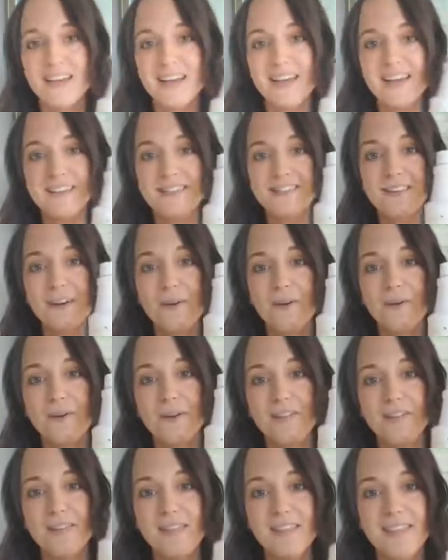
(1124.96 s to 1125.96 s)
So
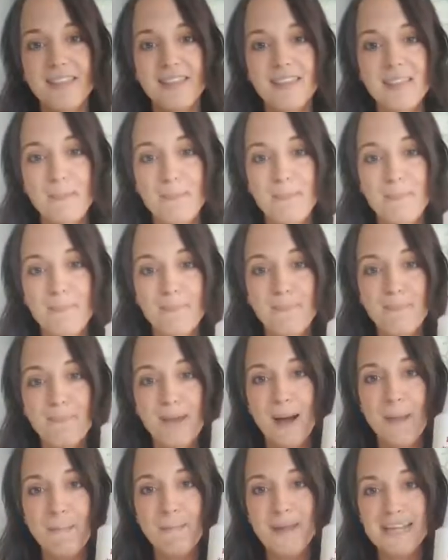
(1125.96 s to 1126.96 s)
the
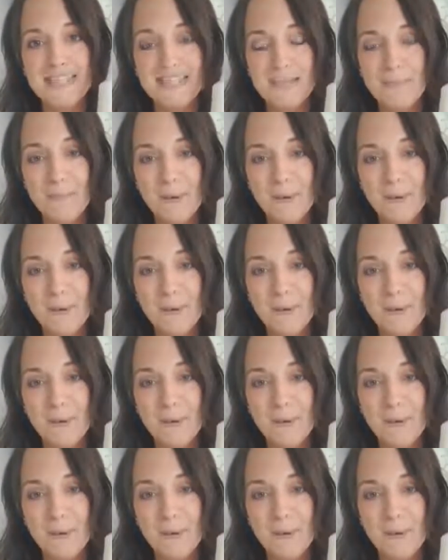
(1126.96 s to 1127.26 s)
amazing